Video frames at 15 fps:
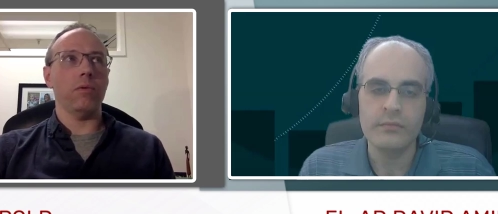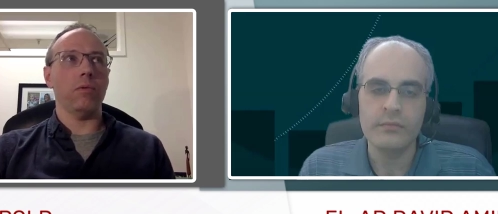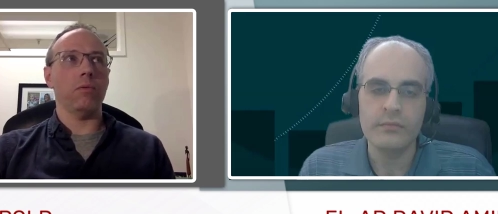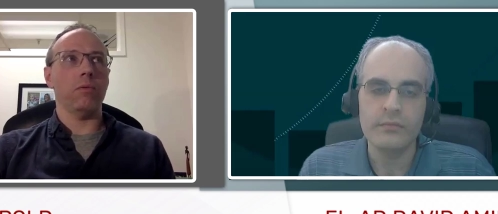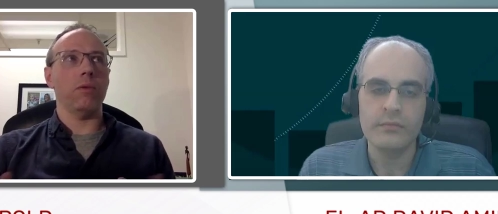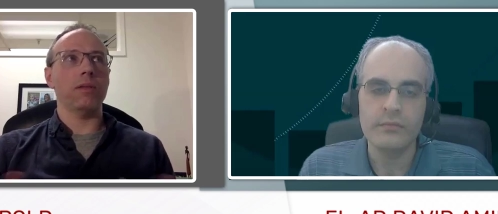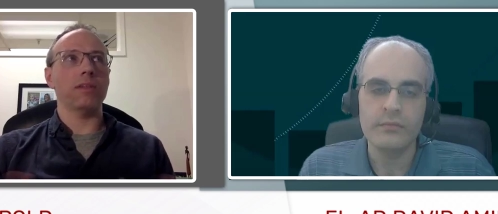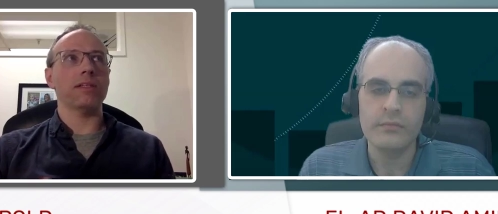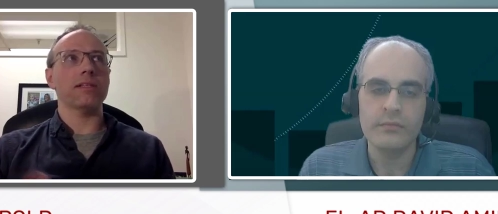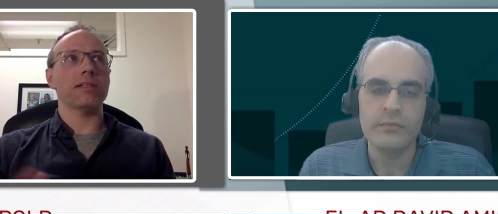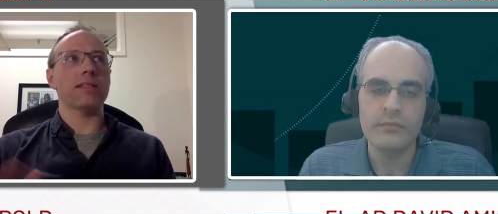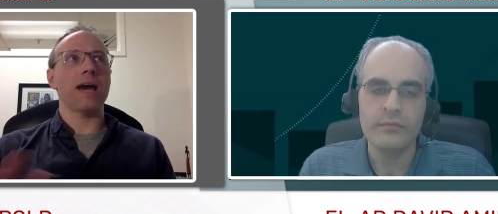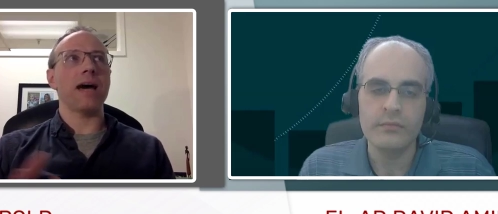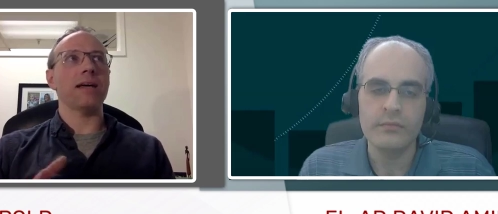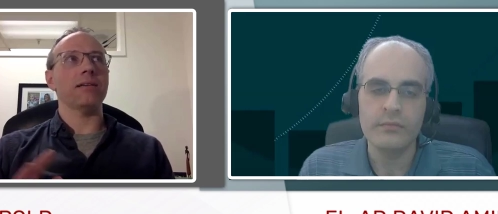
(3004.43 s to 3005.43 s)
Speaker 1: what does
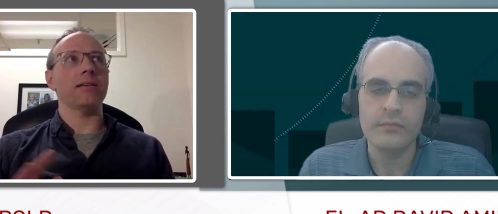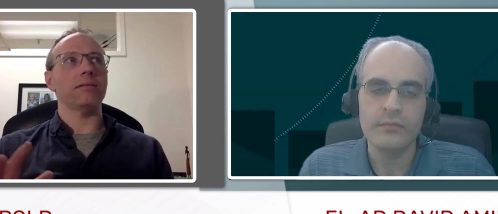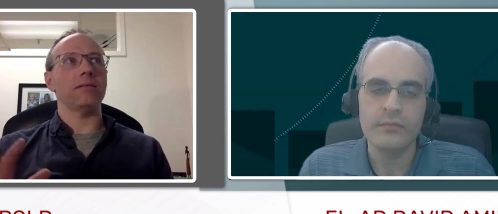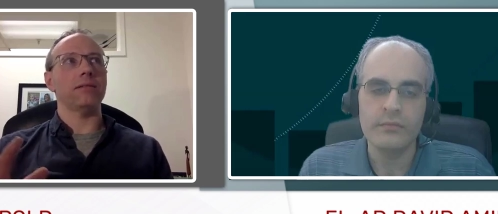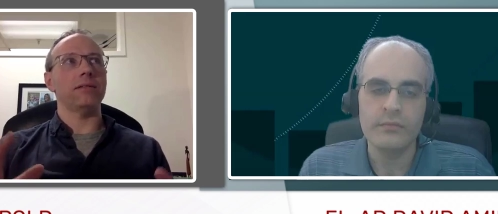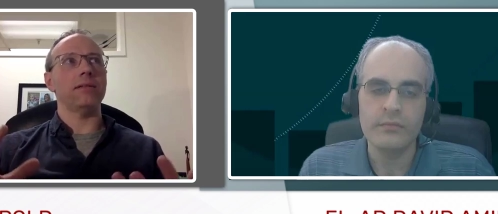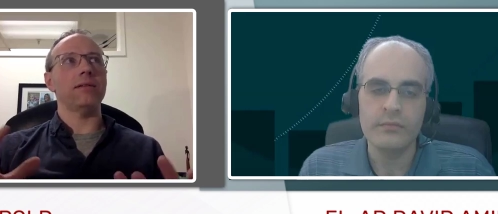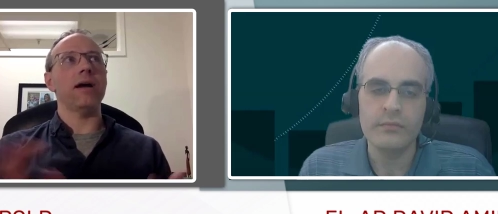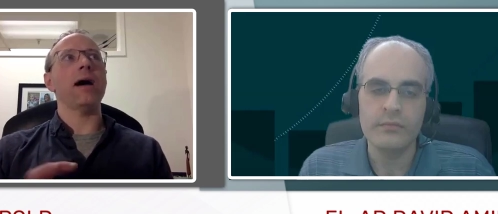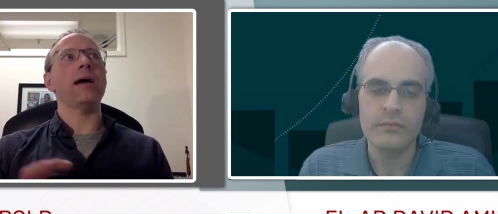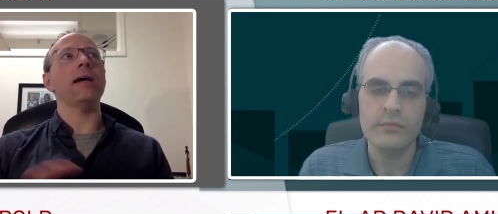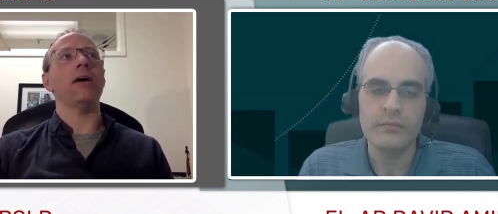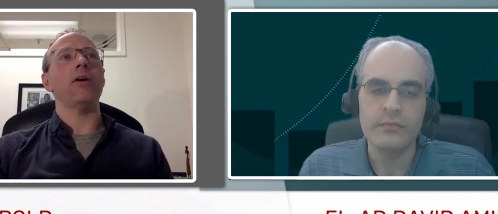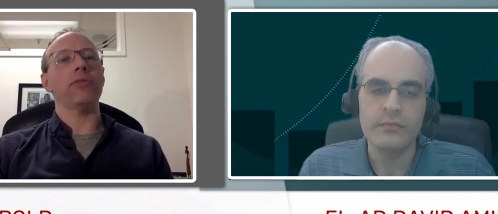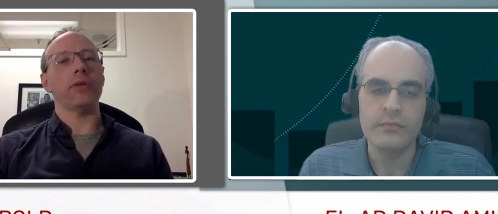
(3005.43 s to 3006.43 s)
that not
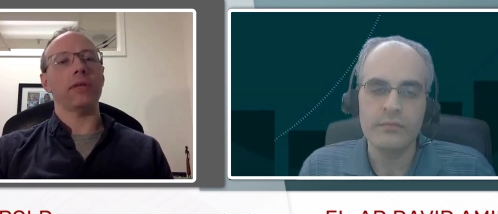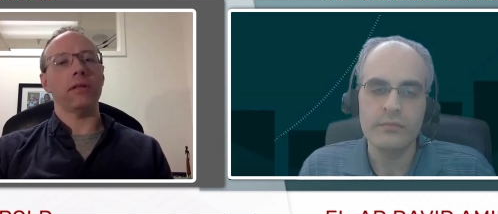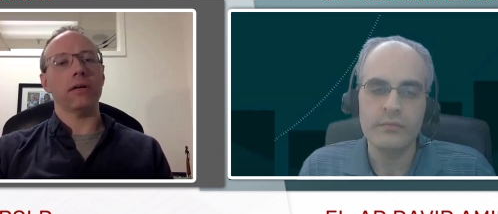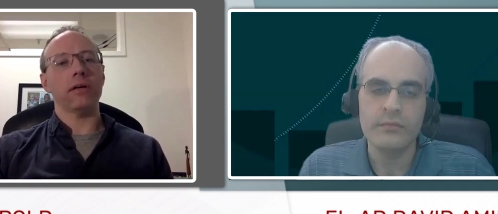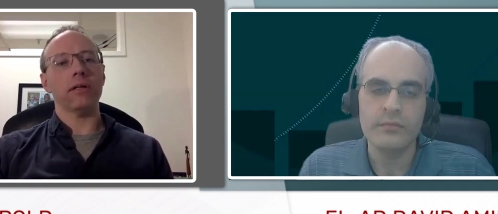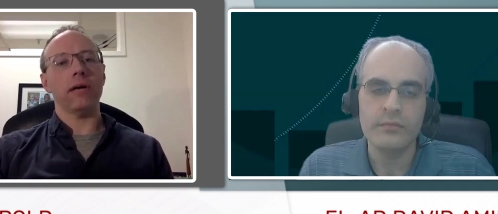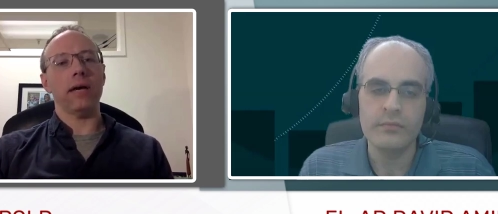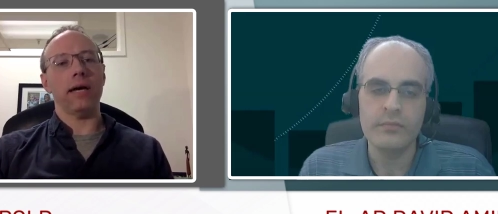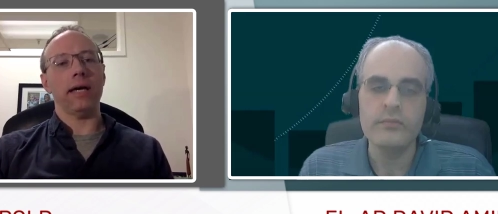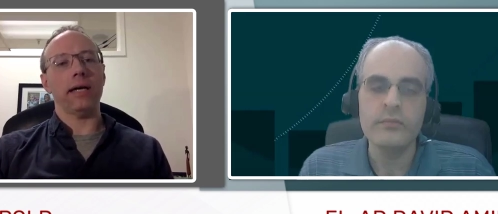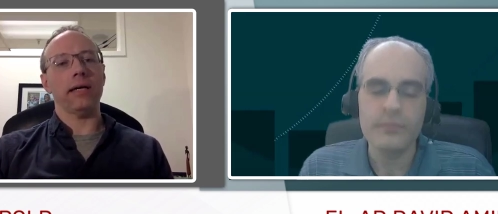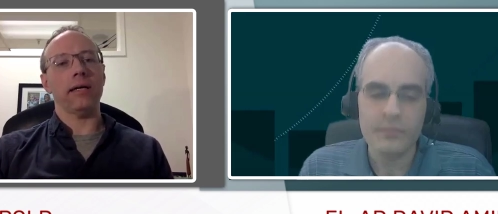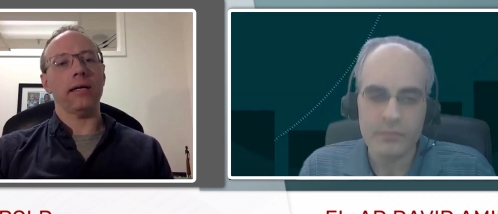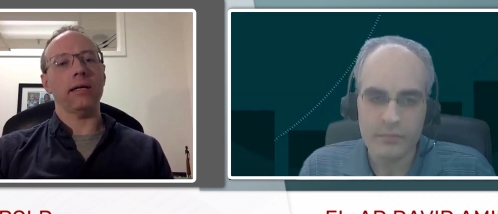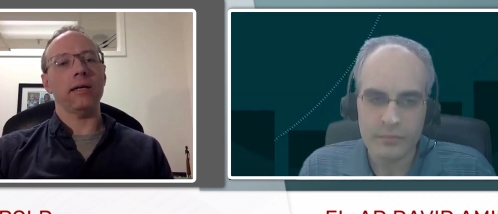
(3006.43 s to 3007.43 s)
healthy look like
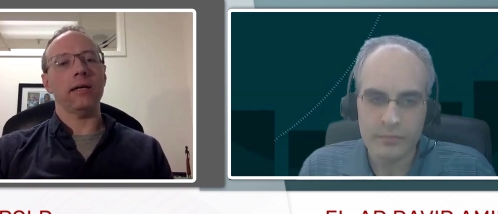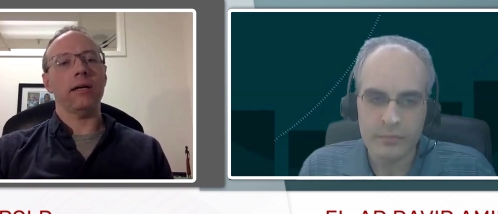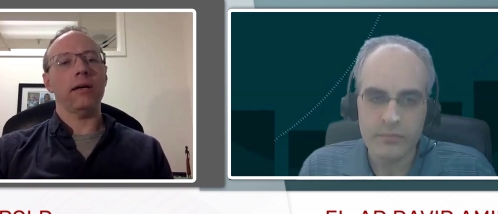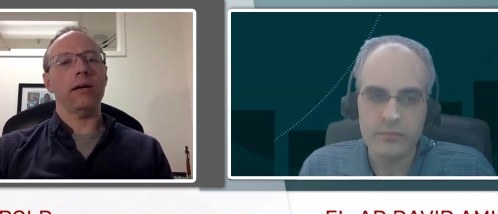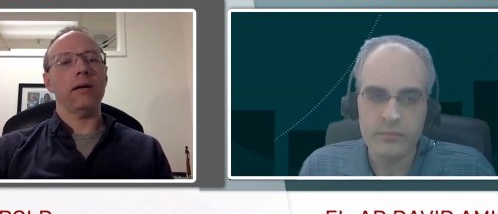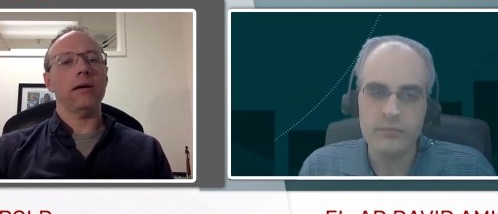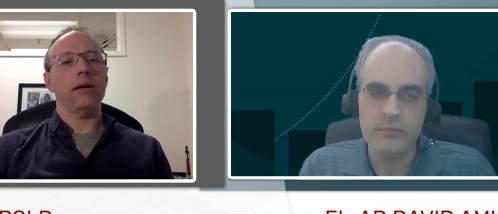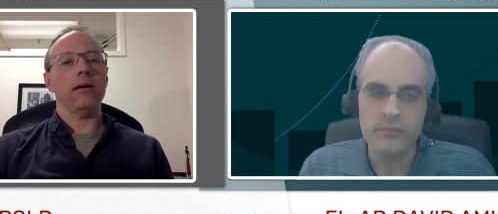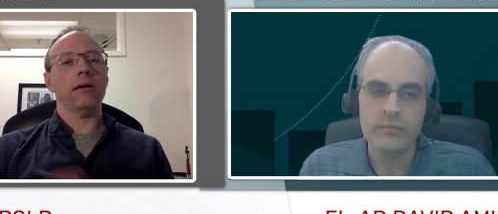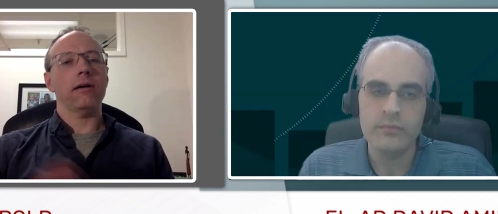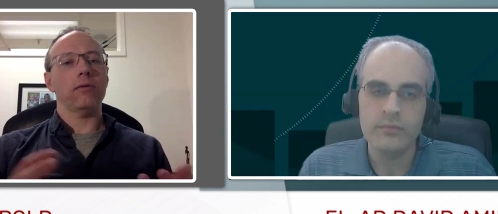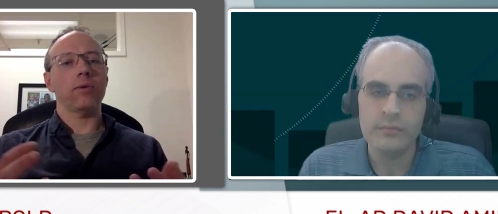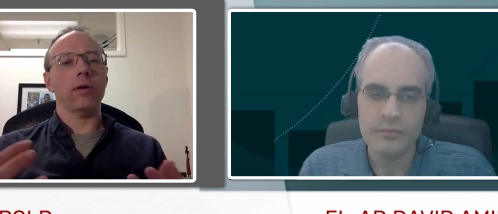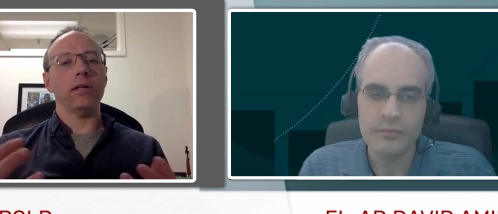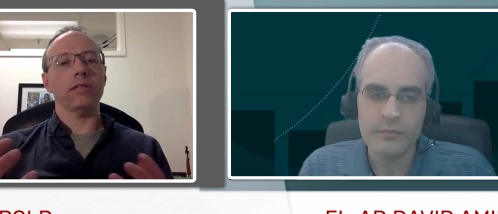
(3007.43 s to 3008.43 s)

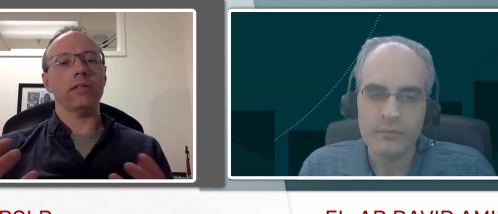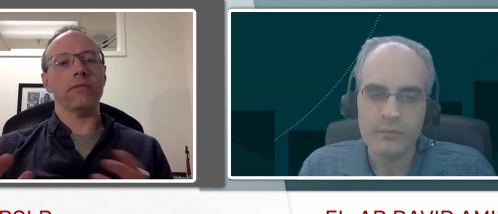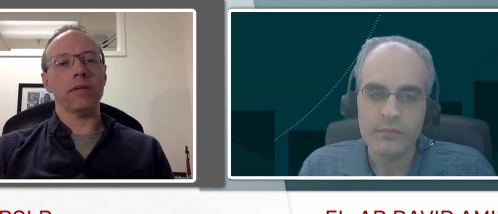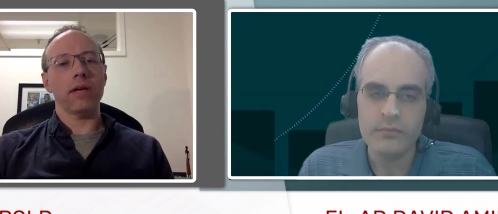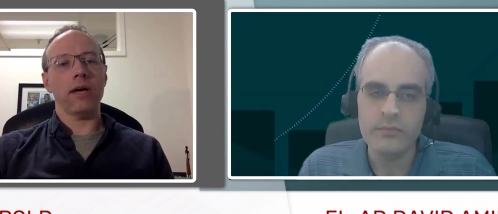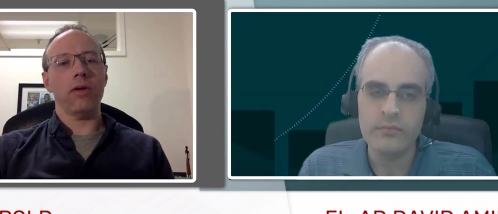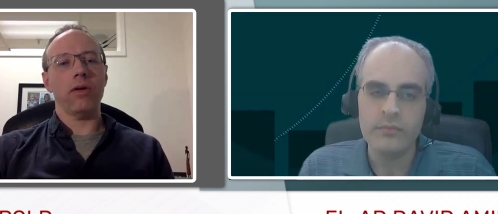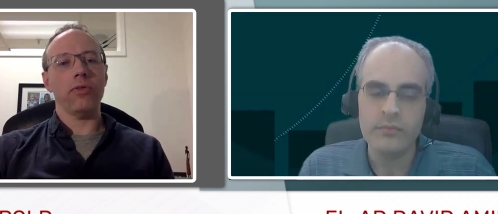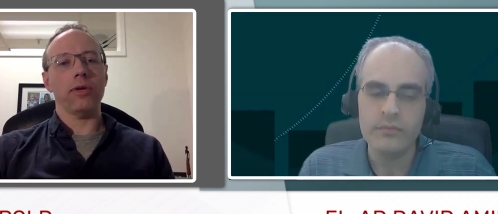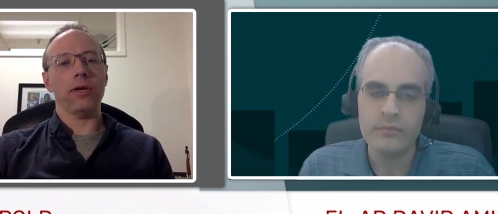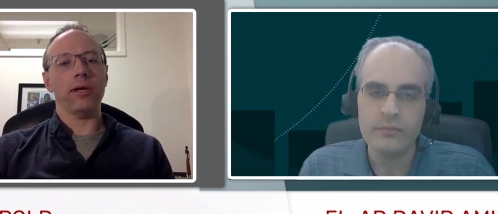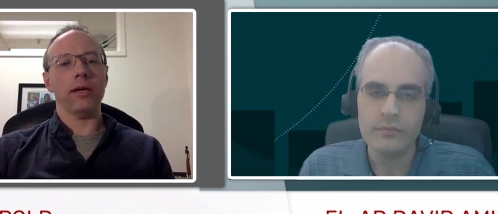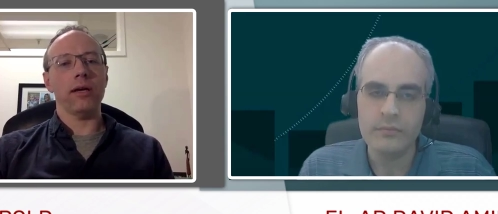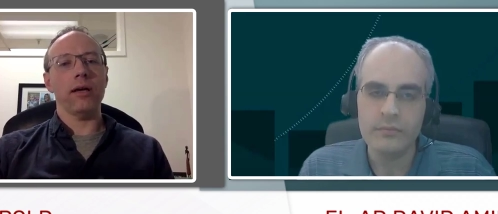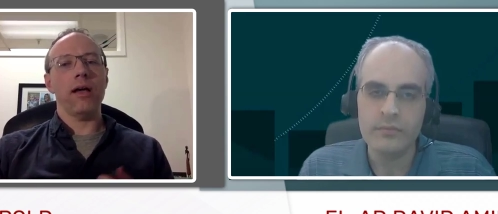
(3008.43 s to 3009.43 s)
relative to
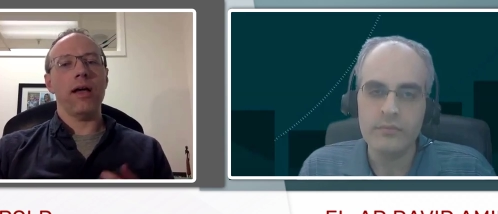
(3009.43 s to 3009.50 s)
healthy